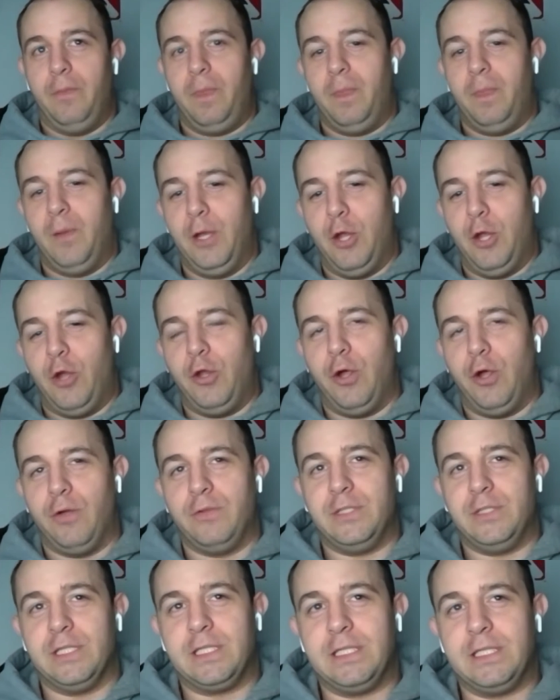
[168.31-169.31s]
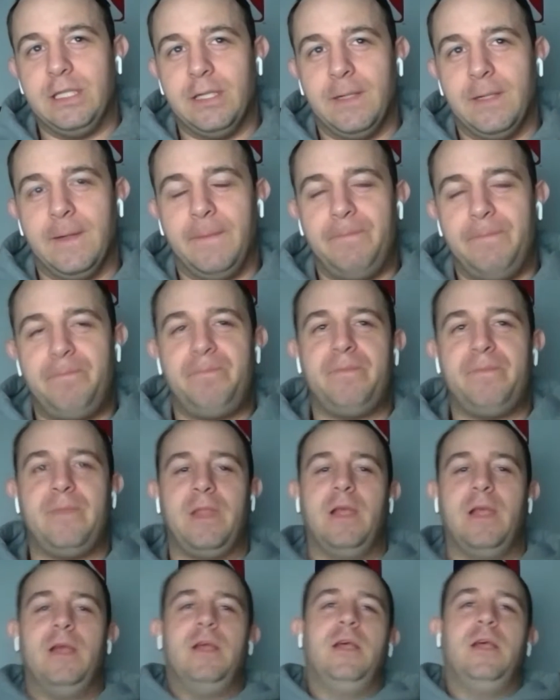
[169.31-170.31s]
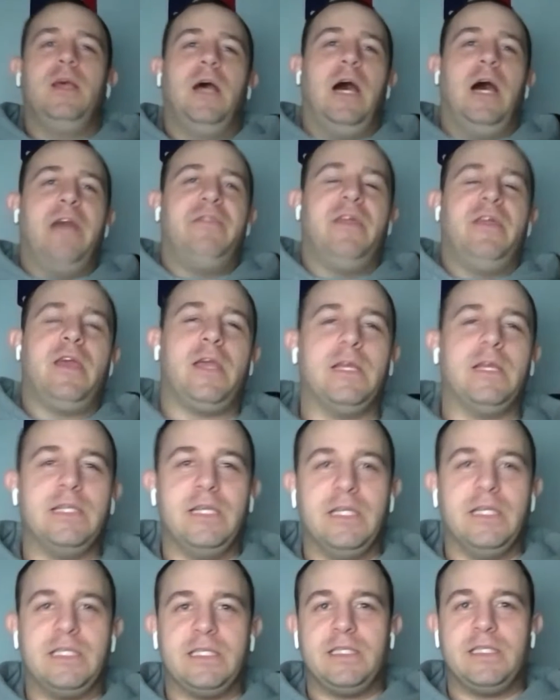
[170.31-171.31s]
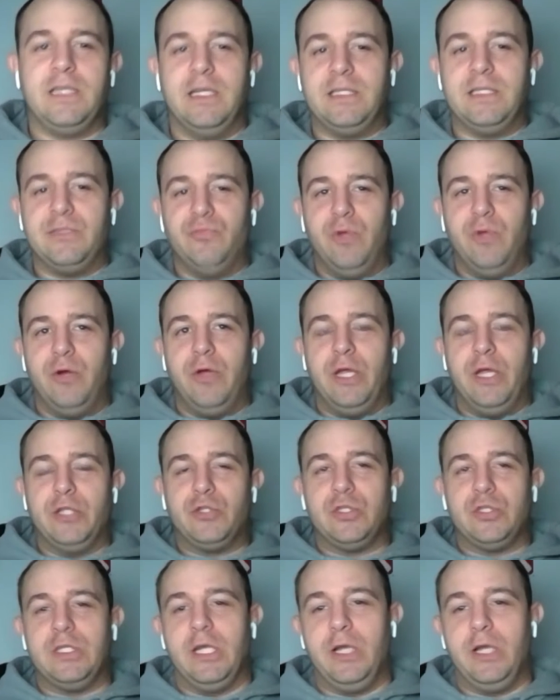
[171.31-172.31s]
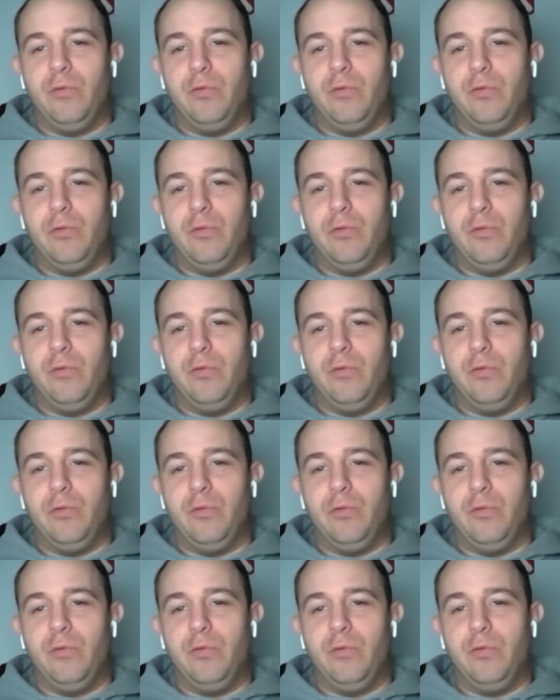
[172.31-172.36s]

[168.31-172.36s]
But no, just to, I think it's real interesting,